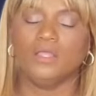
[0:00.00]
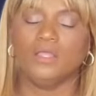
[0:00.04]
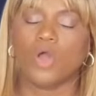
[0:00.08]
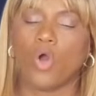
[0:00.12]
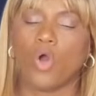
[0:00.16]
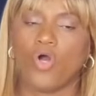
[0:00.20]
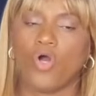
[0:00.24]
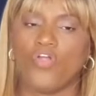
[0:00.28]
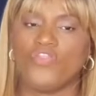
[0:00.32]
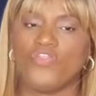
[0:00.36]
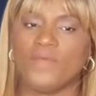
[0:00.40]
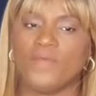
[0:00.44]

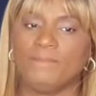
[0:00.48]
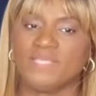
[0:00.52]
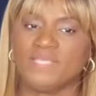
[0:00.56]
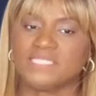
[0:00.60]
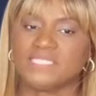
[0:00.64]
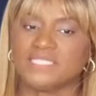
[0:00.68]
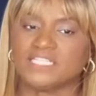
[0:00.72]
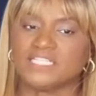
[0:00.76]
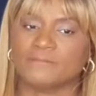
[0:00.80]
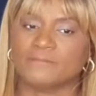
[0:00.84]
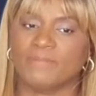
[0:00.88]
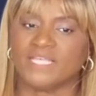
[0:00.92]
all the
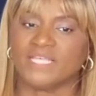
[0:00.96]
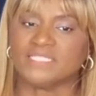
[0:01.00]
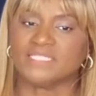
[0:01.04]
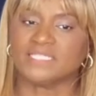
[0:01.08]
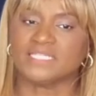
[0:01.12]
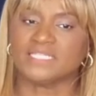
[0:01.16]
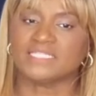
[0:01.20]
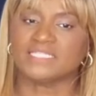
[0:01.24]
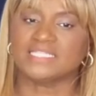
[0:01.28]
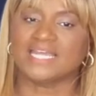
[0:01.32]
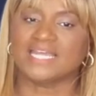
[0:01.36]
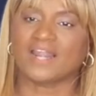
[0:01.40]
business
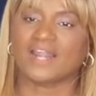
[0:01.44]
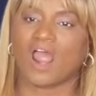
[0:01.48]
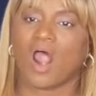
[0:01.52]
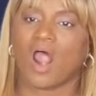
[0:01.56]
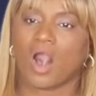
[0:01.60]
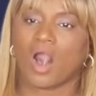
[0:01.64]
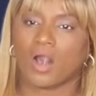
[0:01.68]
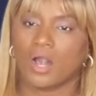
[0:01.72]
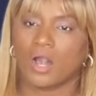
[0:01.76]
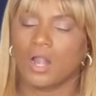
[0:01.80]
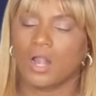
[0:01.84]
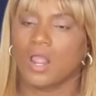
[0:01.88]
expenses that
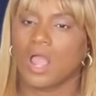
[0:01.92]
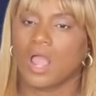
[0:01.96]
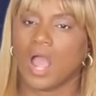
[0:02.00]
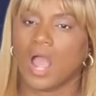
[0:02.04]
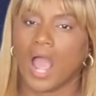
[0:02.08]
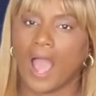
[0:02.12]
are